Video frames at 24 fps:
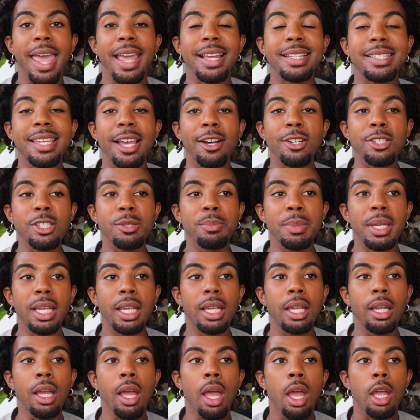It tells
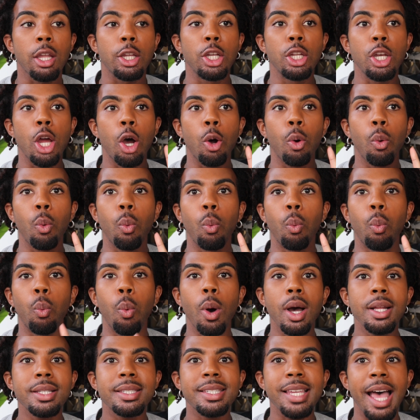me, you know,
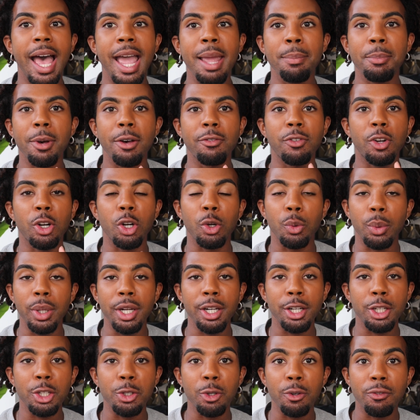what type of
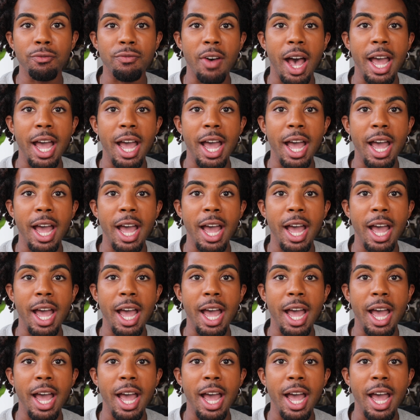career you'll